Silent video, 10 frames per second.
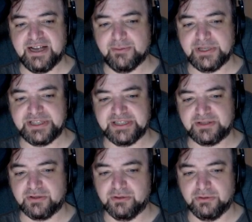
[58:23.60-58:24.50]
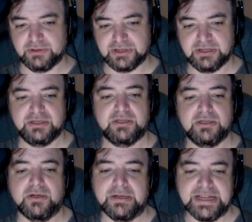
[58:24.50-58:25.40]
which is called
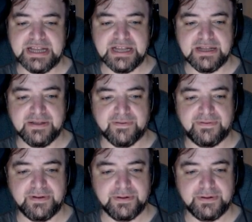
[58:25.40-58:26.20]
Eve.